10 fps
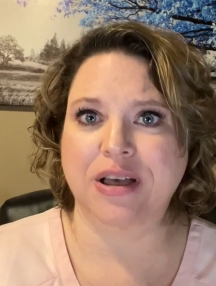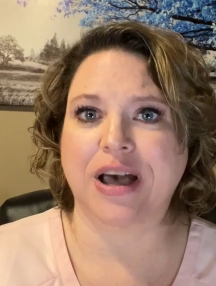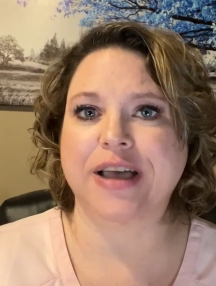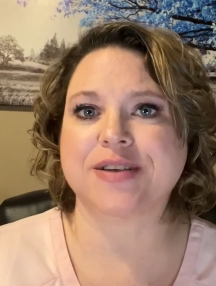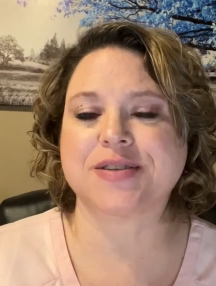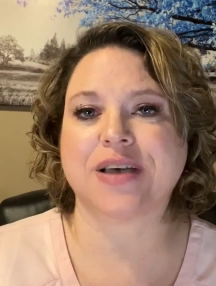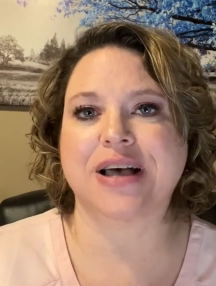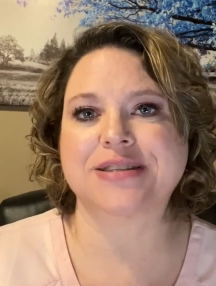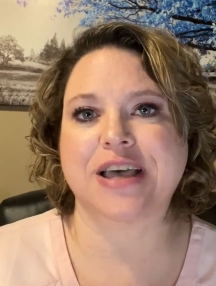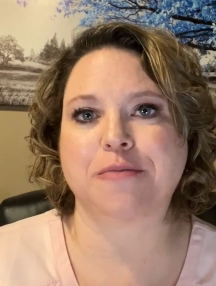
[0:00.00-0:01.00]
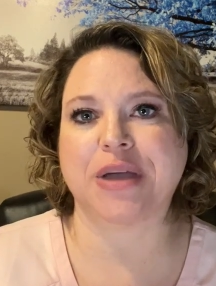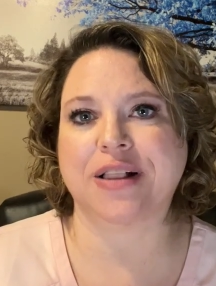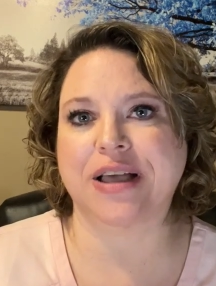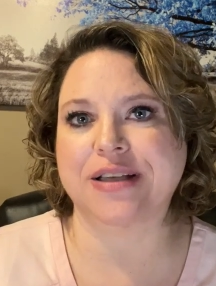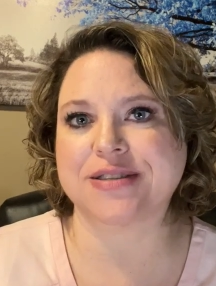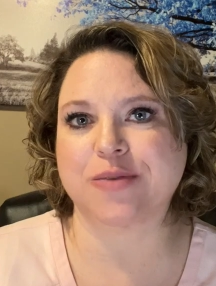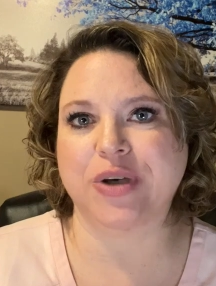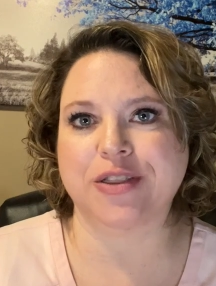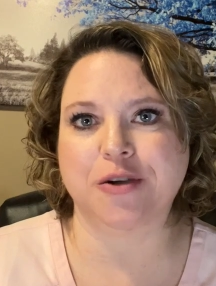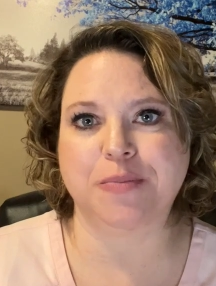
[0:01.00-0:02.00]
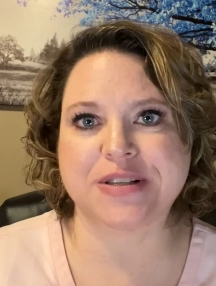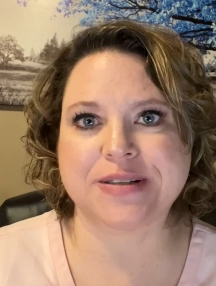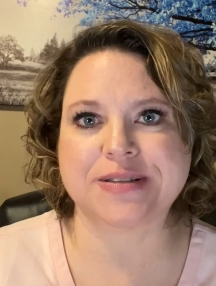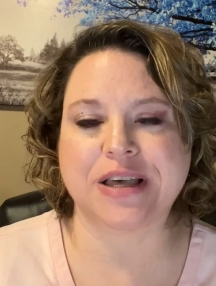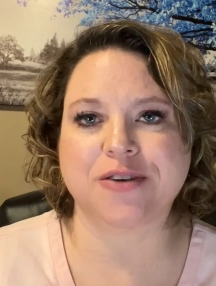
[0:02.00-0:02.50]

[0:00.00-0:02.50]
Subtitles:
I also contact my clients around their business